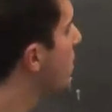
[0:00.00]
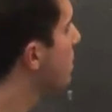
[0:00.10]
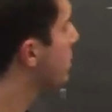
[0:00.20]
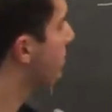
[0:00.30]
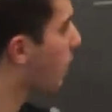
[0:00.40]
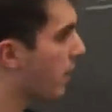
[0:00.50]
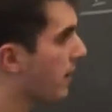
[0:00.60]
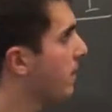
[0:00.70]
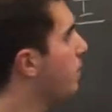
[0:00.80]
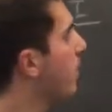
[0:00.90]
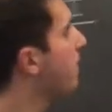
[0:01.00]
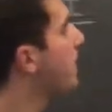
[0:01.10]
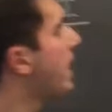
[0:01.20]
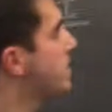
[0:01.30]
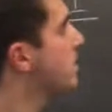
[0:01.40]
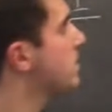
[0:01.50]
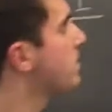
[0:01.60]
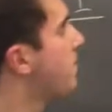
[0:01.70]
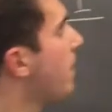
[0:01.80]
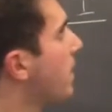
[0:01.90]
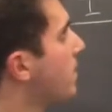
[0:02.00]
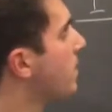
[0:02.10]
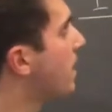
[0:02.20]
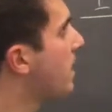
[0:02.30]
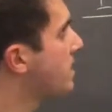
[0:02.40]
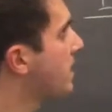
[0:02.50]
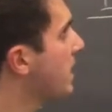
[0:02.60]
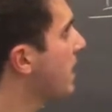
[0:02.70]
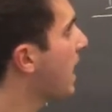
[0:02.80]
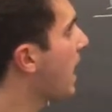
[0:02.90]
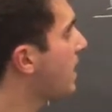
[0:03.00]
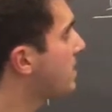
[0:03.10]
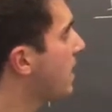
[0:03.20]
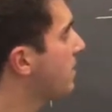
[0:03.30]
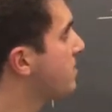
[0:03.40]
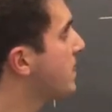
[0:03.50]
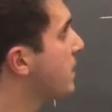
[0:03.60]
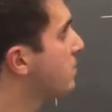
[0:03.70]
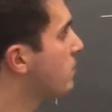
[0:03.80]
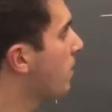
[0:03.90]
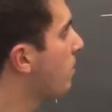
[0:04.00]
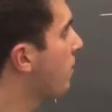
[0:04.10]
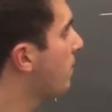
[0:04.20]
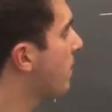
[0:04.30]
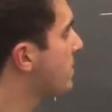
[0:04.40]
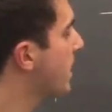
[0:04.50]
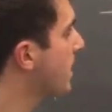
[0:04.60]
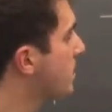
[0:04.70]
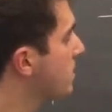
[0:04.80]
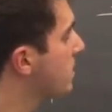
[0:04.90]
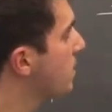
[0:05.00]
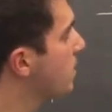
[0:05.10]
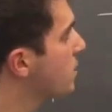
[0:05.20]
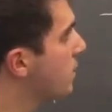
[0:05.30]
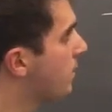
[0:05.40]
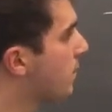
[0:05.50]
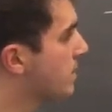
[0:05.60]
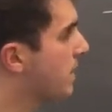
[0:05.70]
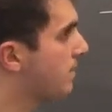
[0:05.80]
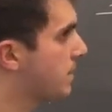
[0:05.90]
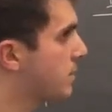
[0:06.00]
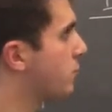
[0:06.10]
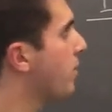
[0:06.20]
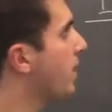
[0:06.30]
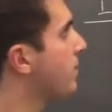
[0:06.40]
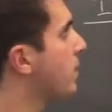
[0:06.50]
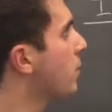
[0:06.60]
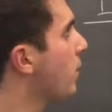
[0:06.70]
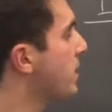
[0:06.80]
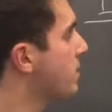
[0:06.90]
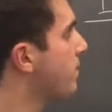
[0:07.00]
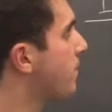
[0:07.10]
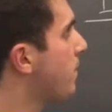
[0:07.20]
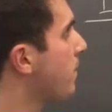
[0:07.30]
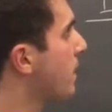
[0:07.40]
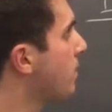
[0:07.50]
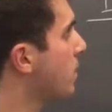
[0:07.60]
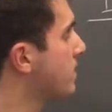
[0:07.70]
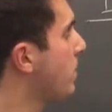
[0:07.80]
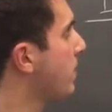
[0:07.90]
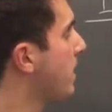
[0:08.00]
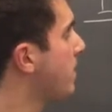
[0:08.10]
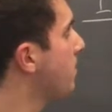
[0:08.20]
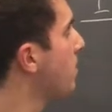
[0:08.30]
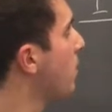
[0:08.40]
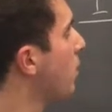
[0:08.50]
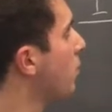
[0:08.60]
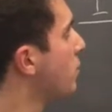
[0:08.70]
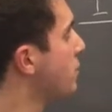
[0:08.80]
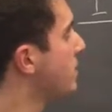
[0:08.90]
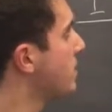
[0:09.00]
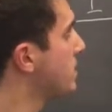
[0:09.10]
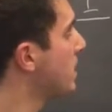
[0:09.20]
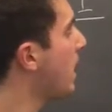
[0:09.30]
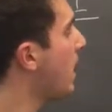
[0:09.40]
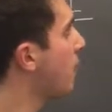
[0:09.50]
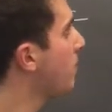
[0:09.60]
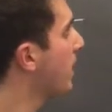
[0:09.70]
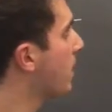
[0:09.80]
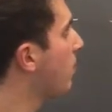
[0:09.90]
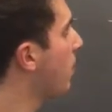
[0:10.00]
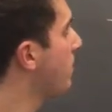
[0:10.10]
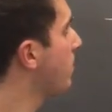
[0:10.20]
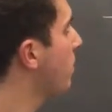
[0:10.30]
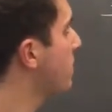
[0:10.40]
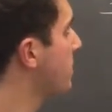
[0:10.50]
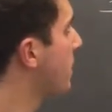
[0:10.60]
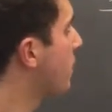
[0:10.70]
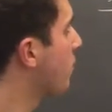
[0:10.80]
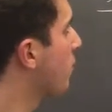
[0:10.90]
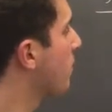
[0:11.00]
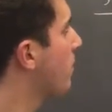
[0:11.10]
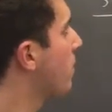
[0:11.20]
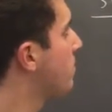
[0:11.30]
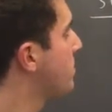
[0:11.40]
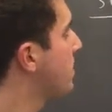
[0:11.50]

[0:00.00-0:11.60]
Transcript: So part A of the problem asks us to find the velocity at time t equals 1.5 seconds. So the first step is to write out the equation for impulse and momentum, which is I omega 1 plus the integral from